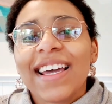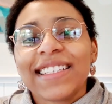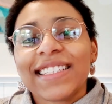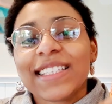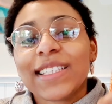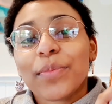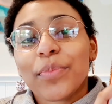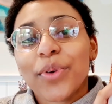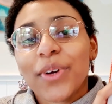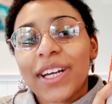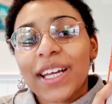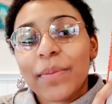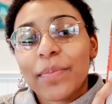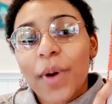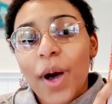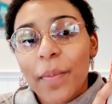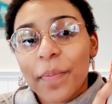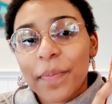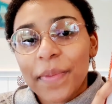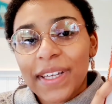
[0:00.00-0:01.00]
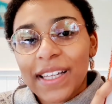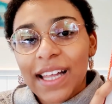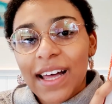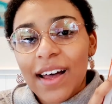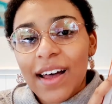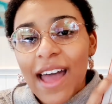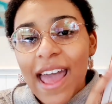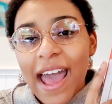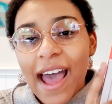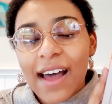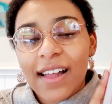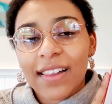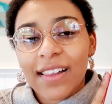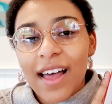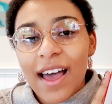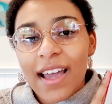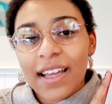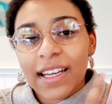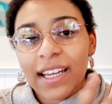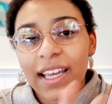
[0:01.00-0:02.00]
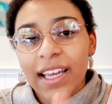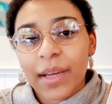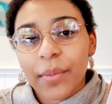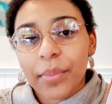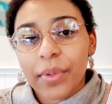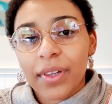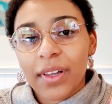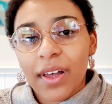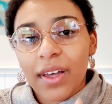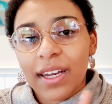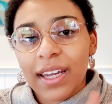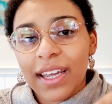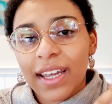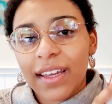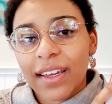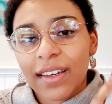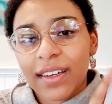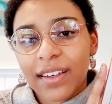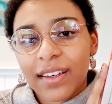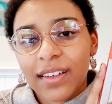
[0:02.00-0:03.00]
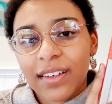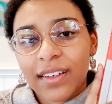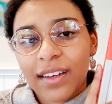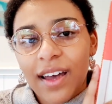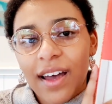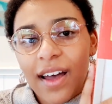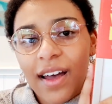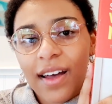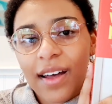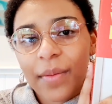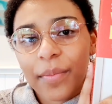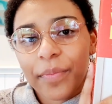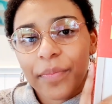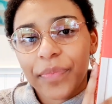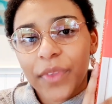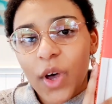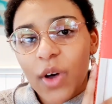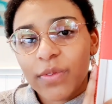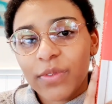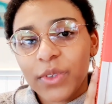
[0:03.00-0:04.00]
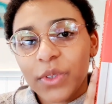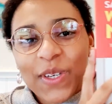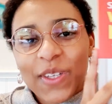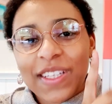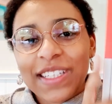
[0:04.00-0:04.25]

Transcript: This is a pretty popular outlining, plotting novel.